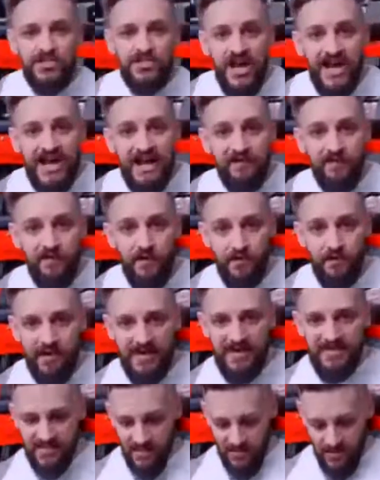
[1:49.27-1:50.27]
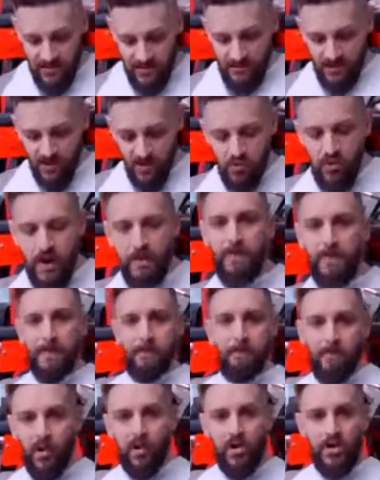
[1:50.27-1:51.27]
are here for a reason. Grip and
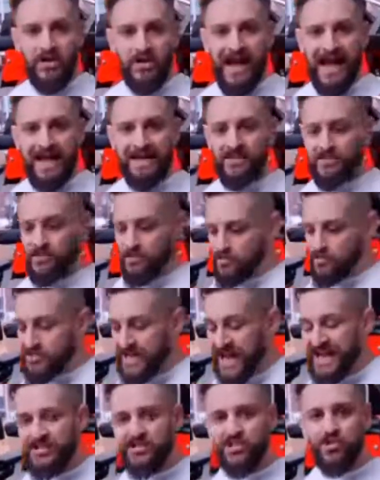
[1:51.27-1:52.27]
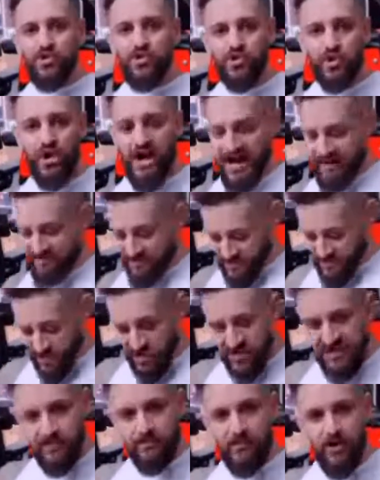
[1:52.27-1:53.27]
pull on the handles as you drive. That's going
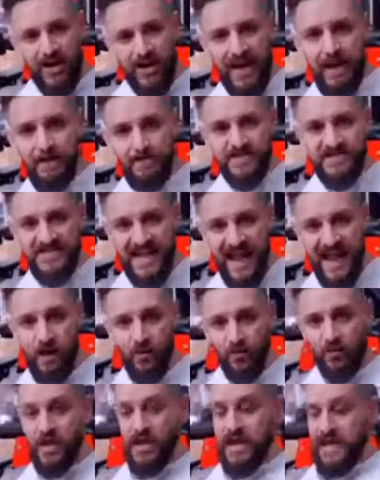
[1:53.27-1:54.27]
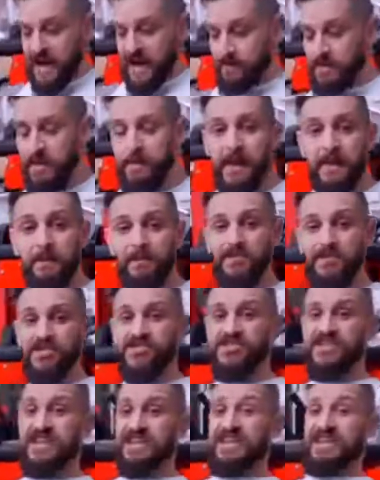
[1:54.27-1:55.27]
to keep your hips down. How many people do you
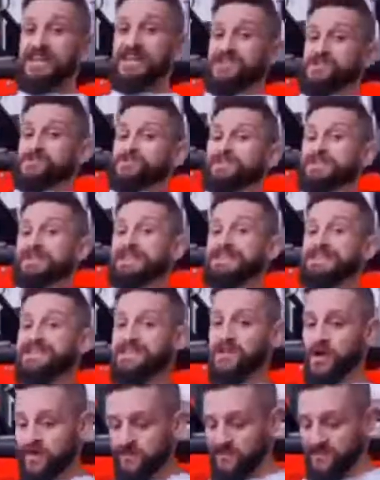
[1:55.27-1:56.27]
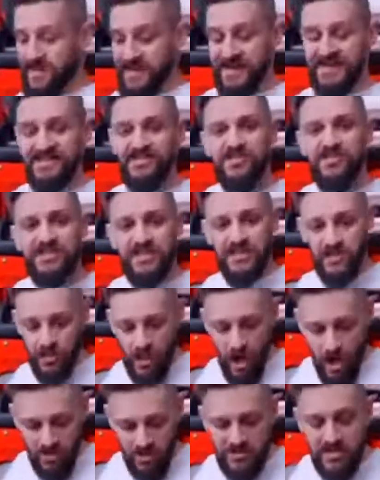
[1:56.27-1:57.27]
see doing this stuff? That's because they're
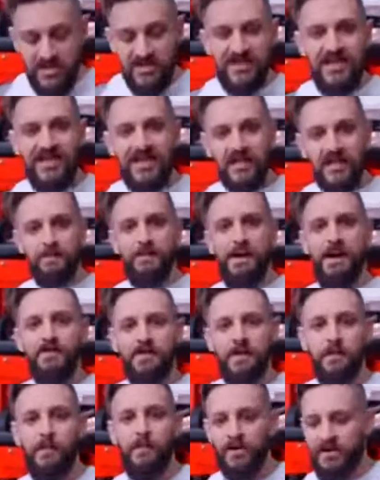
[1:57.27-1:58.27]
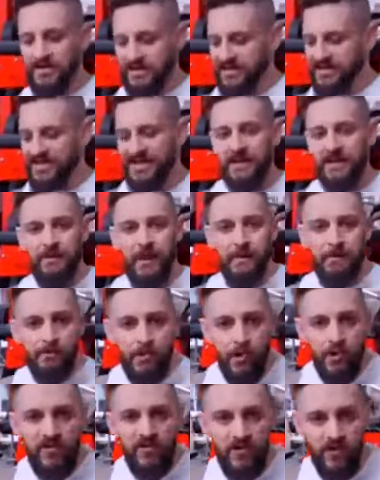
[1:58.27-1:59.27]
not thinking about their body. They're thinking about
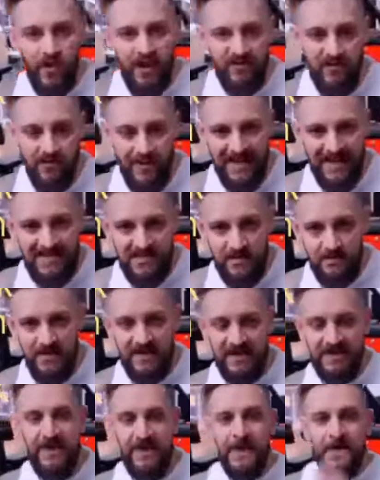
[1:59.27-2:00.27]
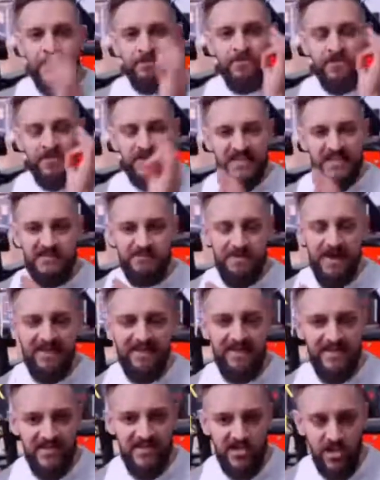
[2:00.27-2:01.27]
moving weight from A to B. This
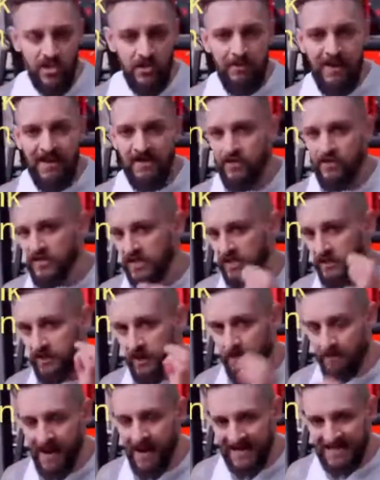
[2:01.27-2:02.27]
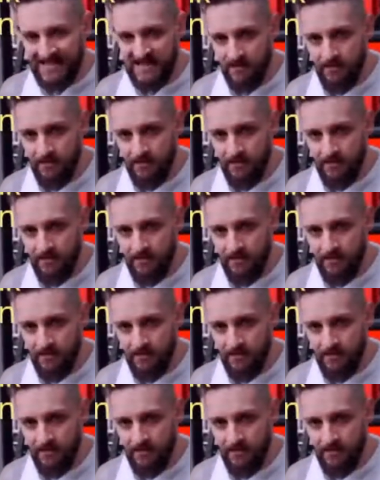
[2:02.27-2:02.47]
method is going to make you think about mind to